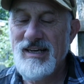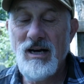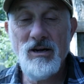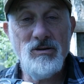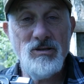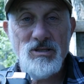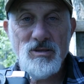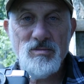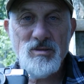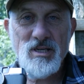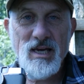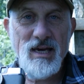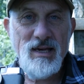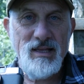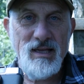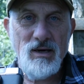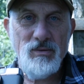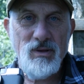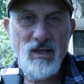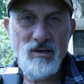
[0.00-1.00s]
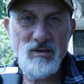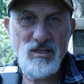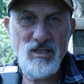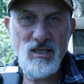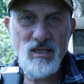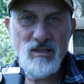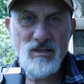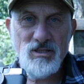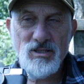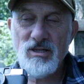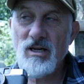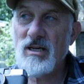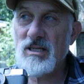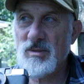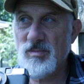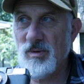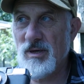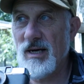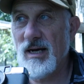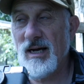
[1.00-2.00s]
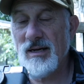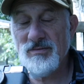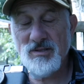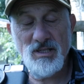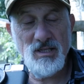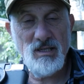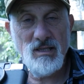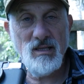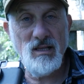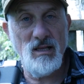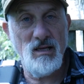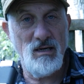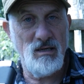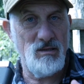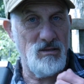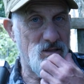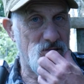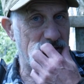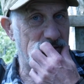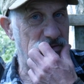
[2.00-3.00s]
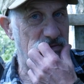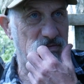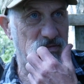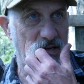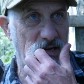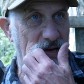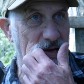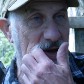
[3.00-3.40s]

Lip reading: Of course, I'm saying that without seeing the shots, but I have seen loads of